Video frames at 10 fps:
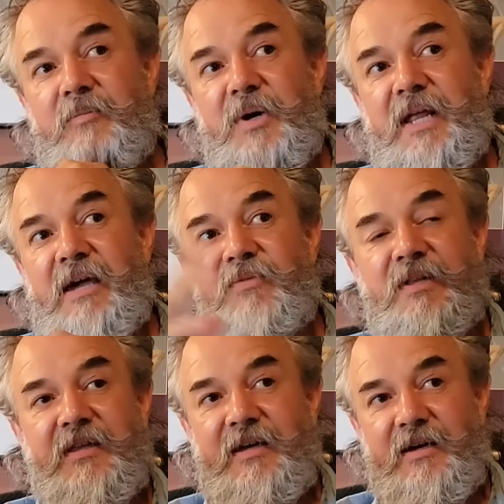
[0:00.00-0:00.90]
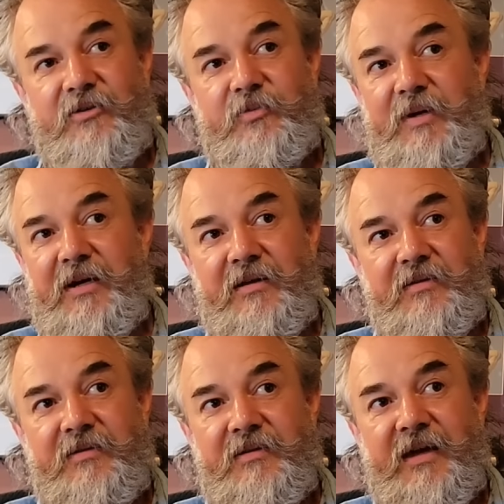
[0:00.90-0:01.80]
But everything else,
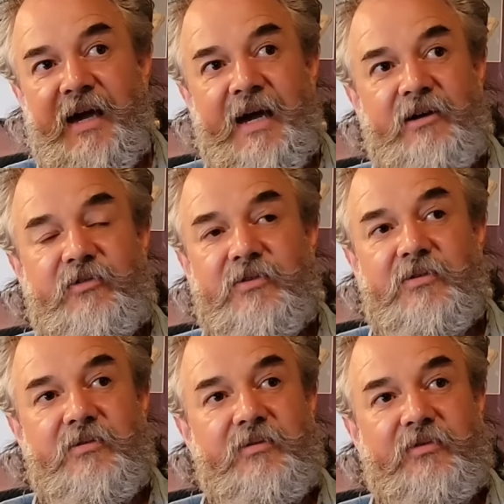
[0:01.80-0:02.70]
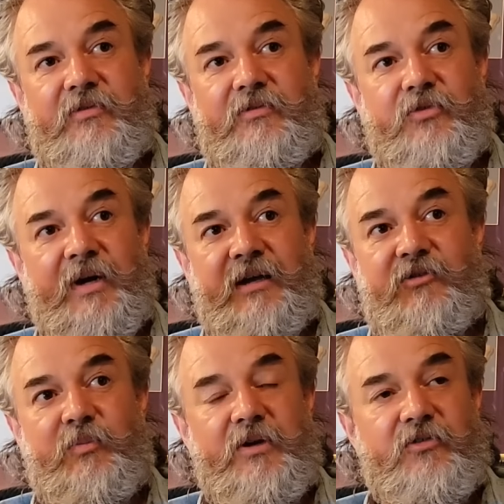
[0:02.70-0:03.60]
man. Axles,
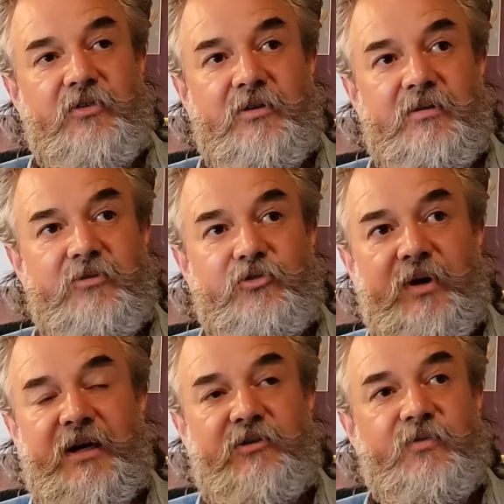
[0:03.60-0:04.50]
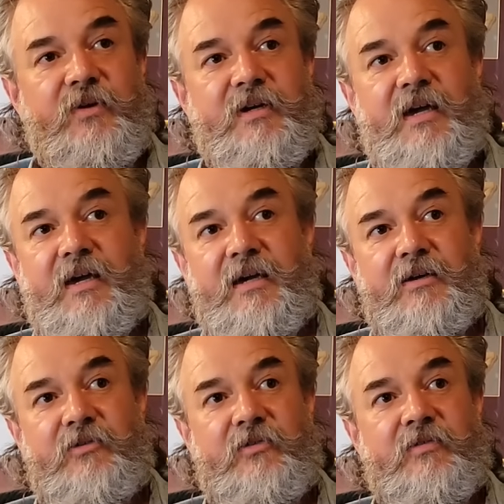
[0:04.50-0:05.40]
transmission, transfer
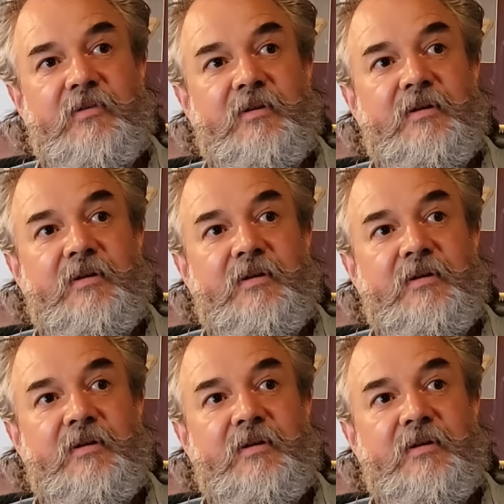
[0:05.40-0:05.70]
case,